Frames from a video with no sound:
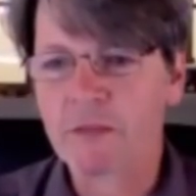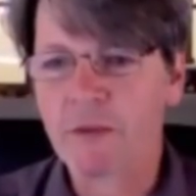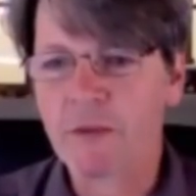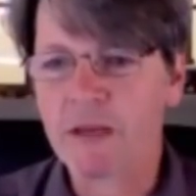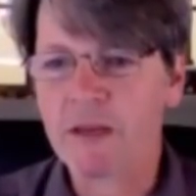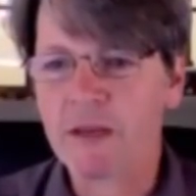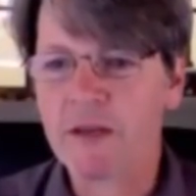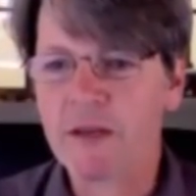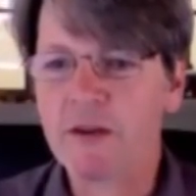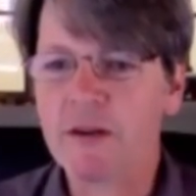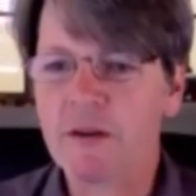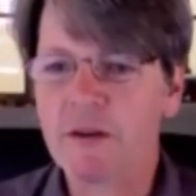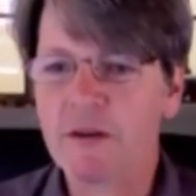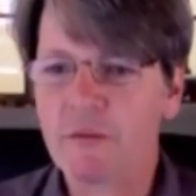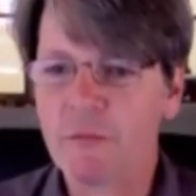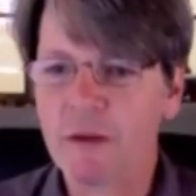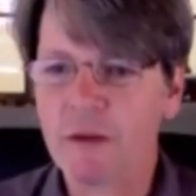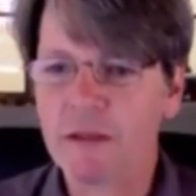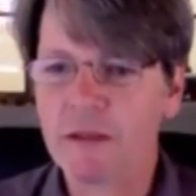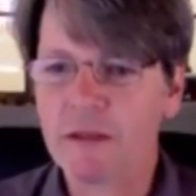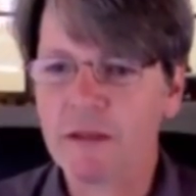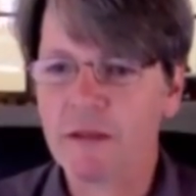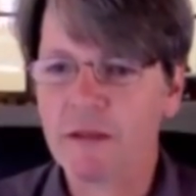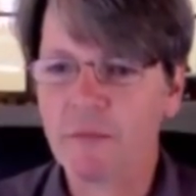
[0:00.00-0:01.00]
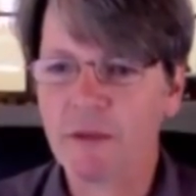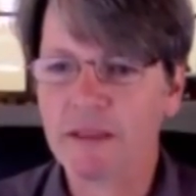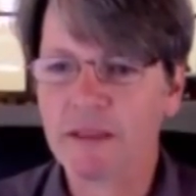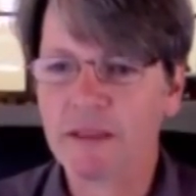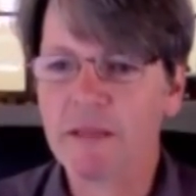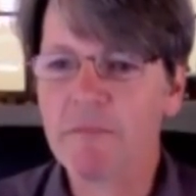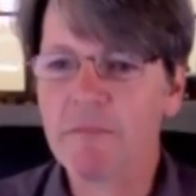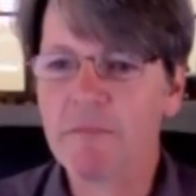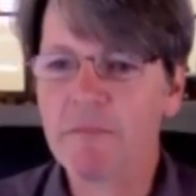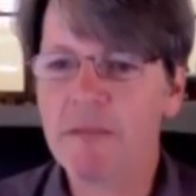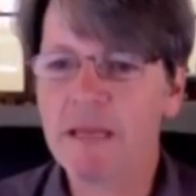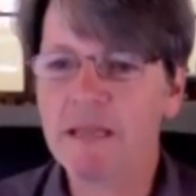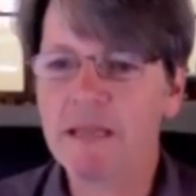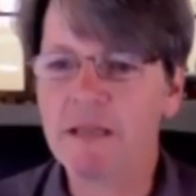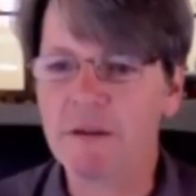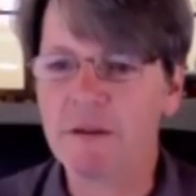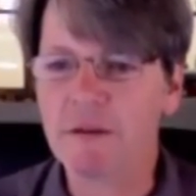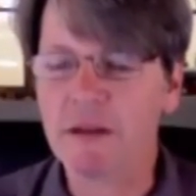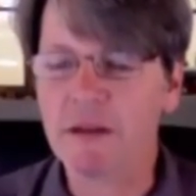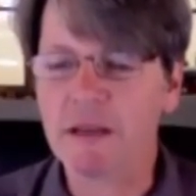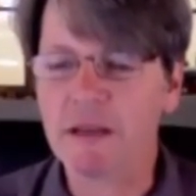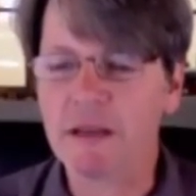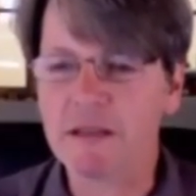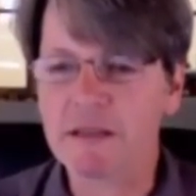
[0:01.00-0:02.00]
Because what the me
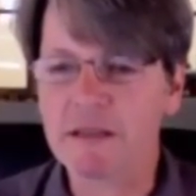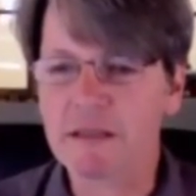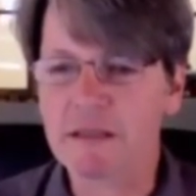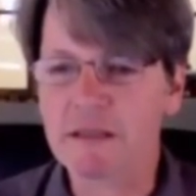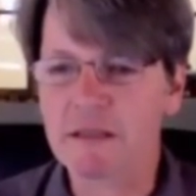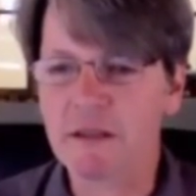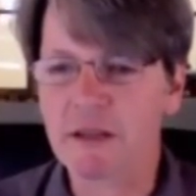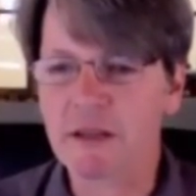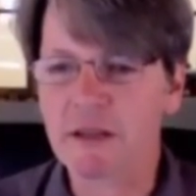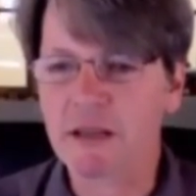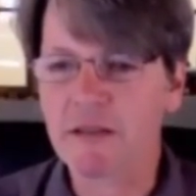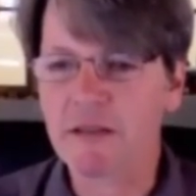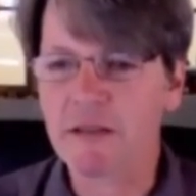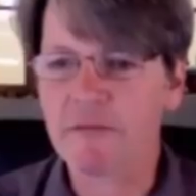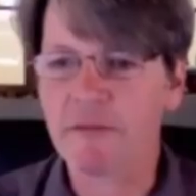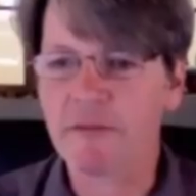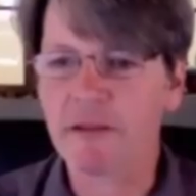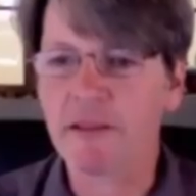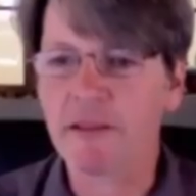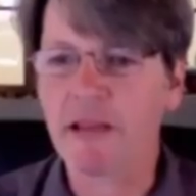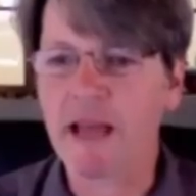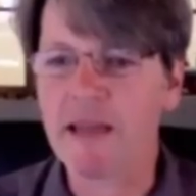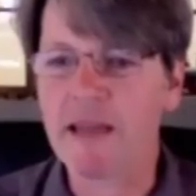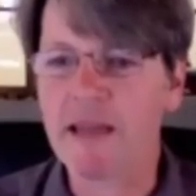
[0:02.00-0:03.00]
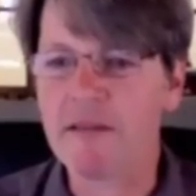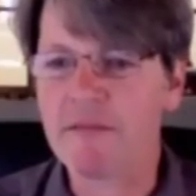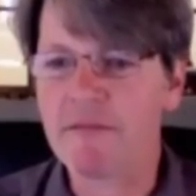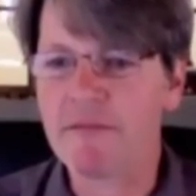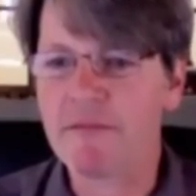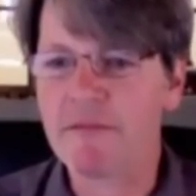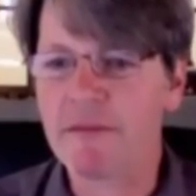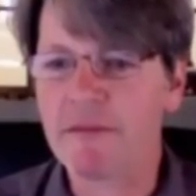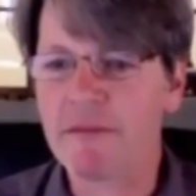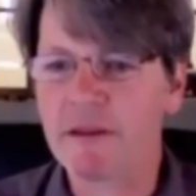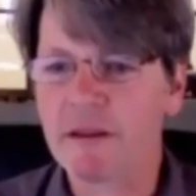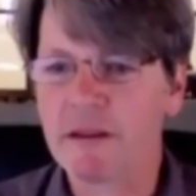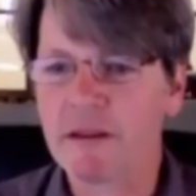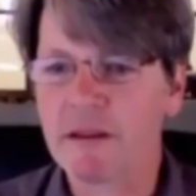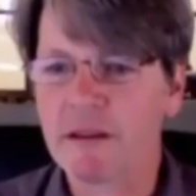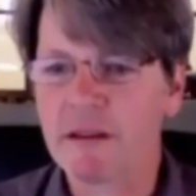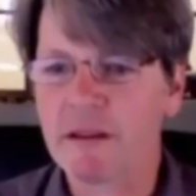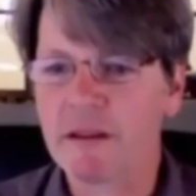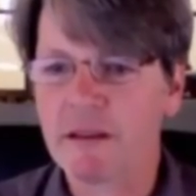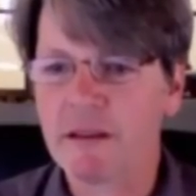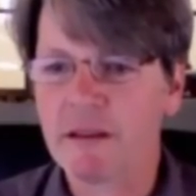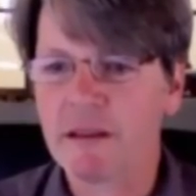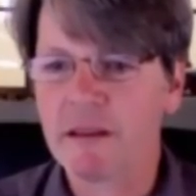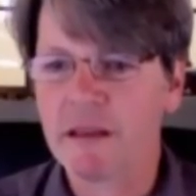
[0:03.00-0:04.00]
doing is it's looking for life.
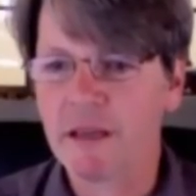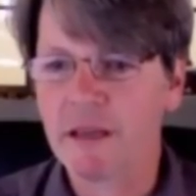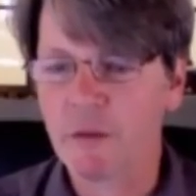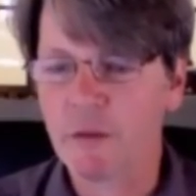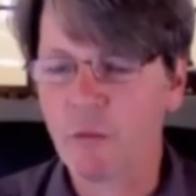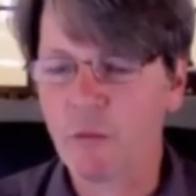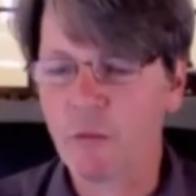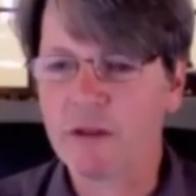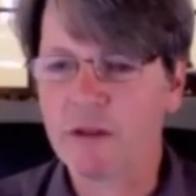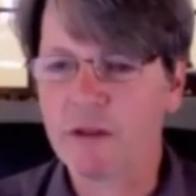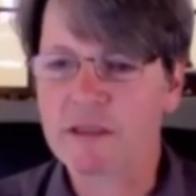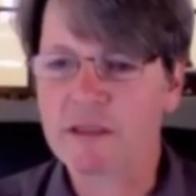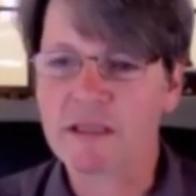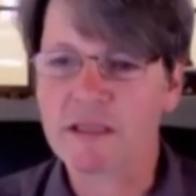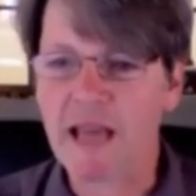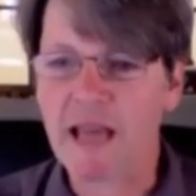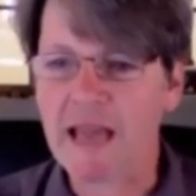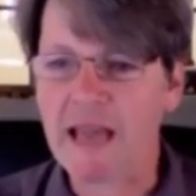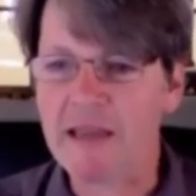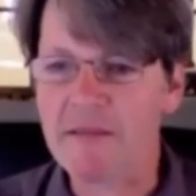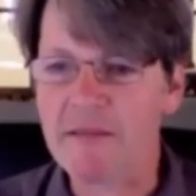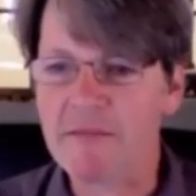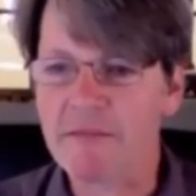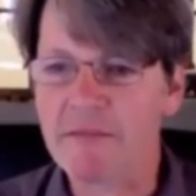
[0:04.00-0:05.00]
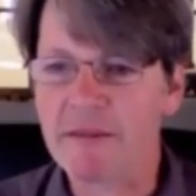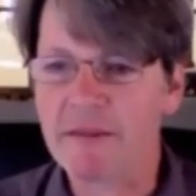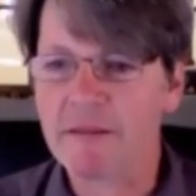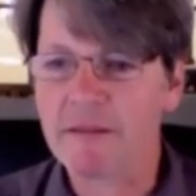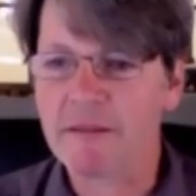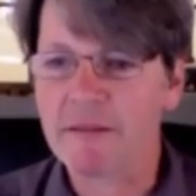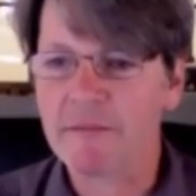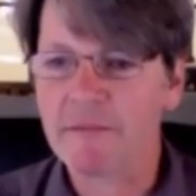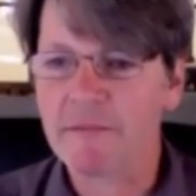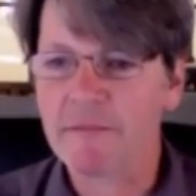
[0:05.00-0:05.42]
It wants life.